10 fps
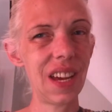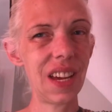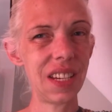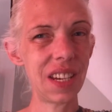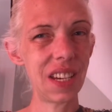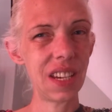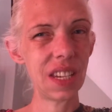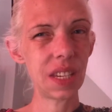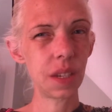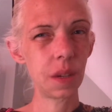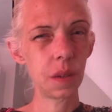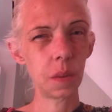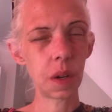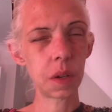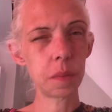Hi guys,
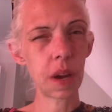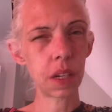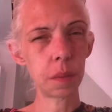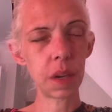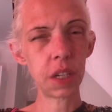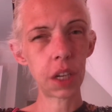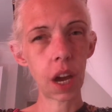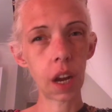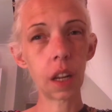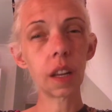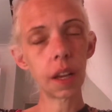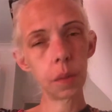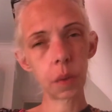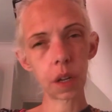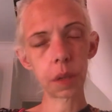welcome back to my channel
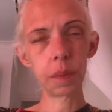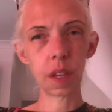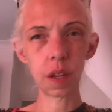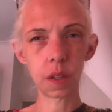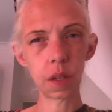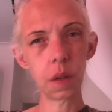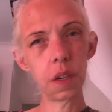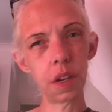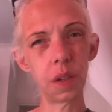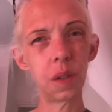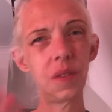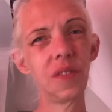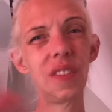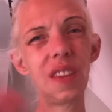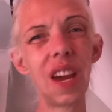and welcome to those who are new.
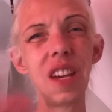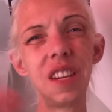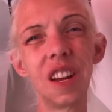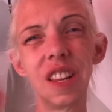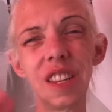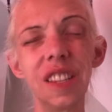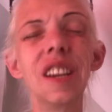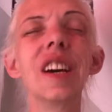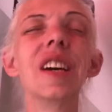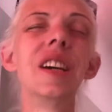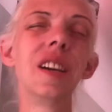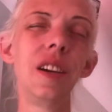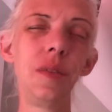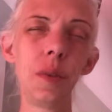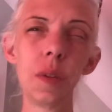Hey y'all,
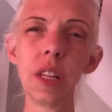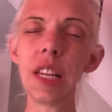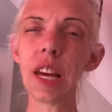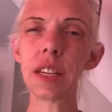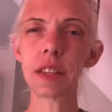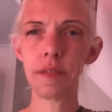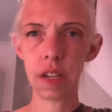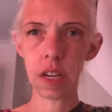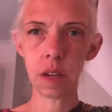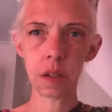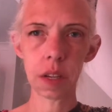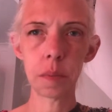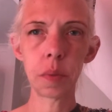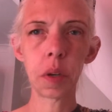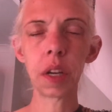if you really like the videos
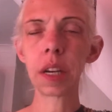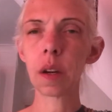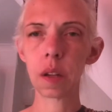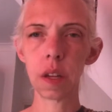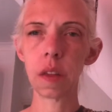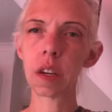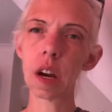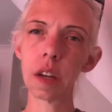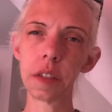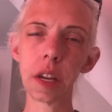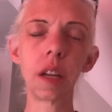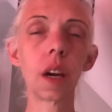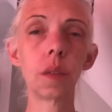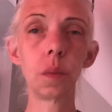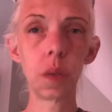I'm putting out in the content,
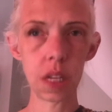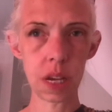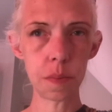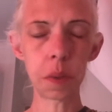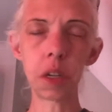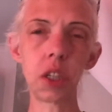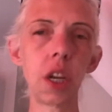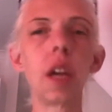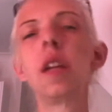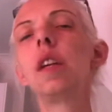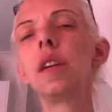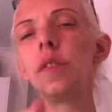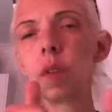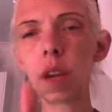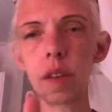I would really appreciate it
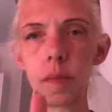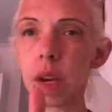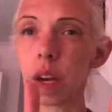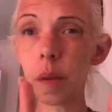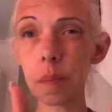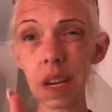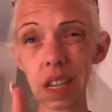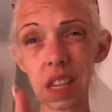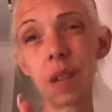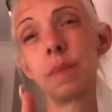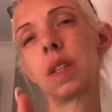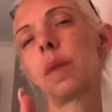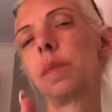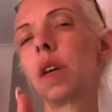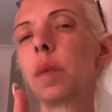if you gave me a big thumbs
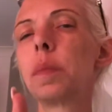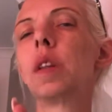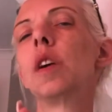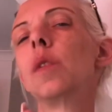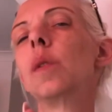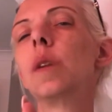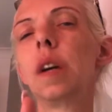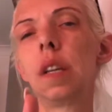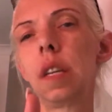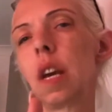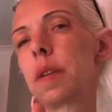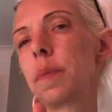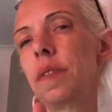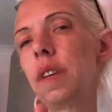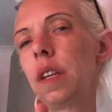up down below and like
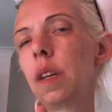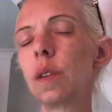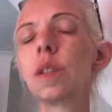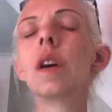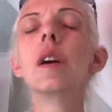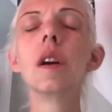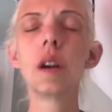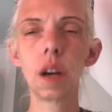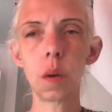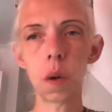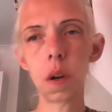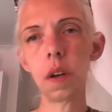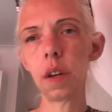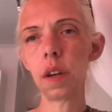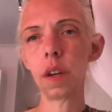my videos, or